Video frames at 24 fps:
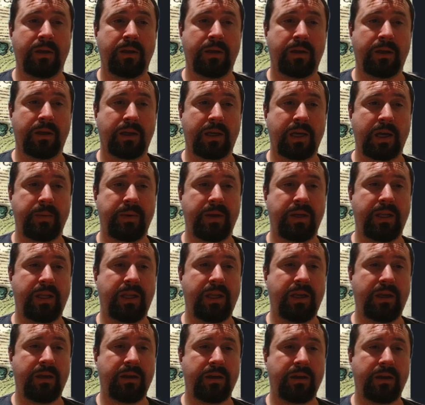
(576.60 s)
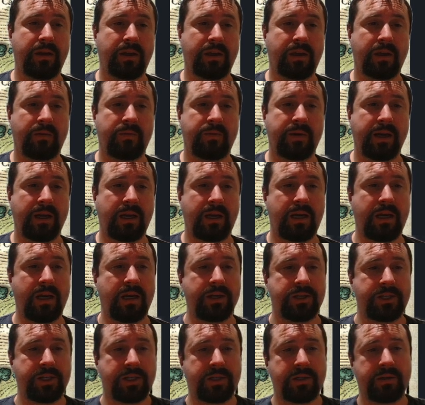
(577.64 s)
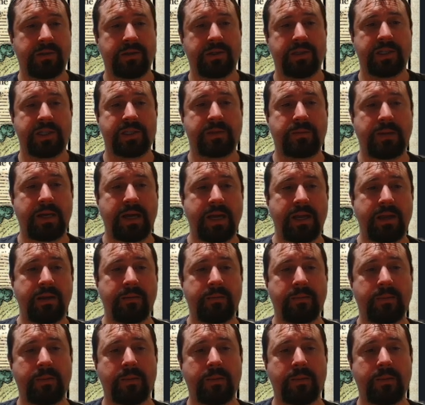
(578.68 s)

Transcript: come in here and go Red Larch, display,